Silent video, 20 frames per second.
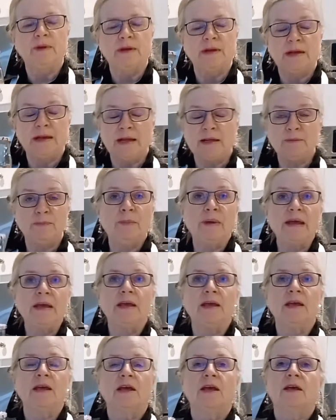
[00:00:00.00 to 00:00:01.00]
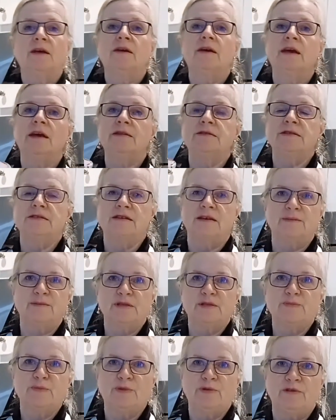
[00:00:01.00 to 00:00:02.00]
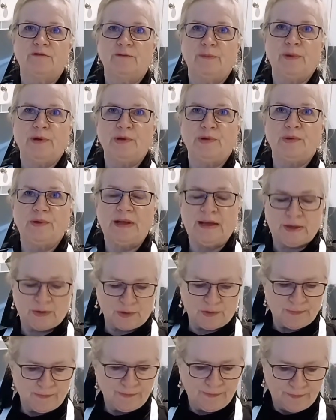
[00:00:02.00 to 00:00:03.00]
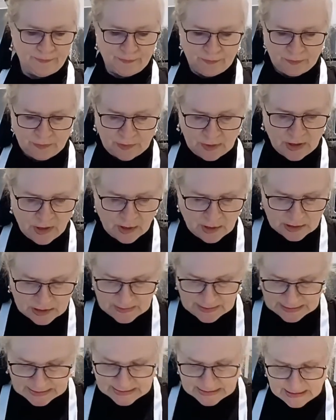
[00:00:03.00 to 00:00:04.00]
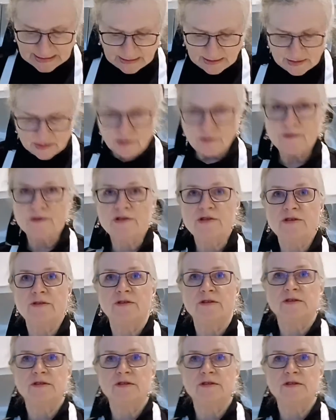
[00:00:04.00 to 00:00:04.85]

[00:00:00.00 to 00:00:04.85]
nutmeg, and a tablespoon of butter later. So let's take this over to the